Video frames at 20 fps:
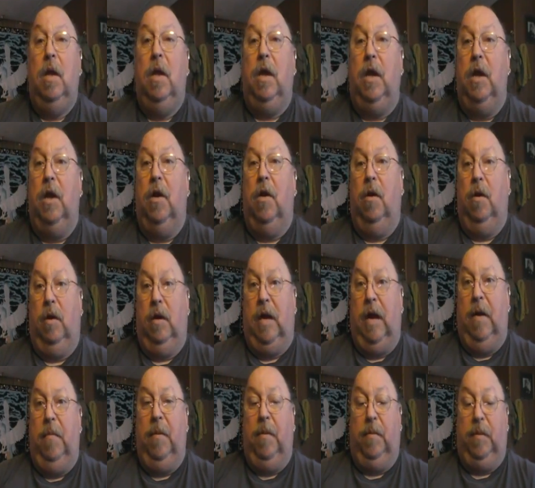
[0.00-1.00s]
you know,
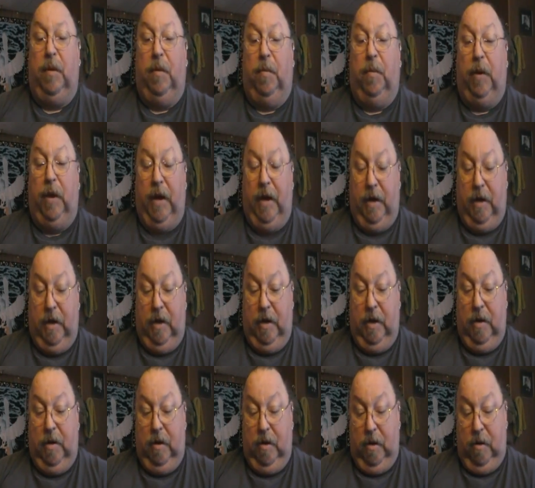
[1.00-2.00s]
came up to the plate
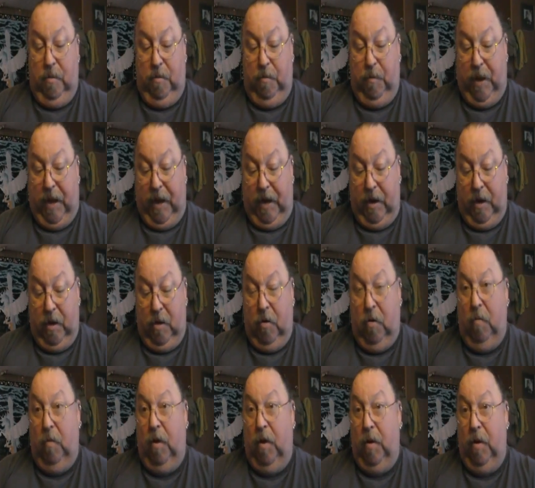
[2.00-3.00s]
and batted a
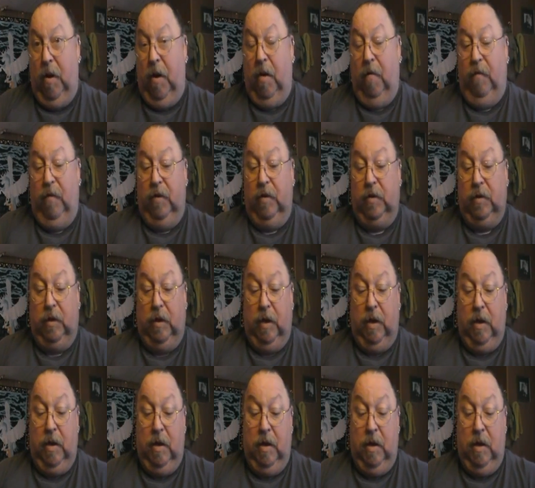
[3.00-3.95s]
home run, obviously.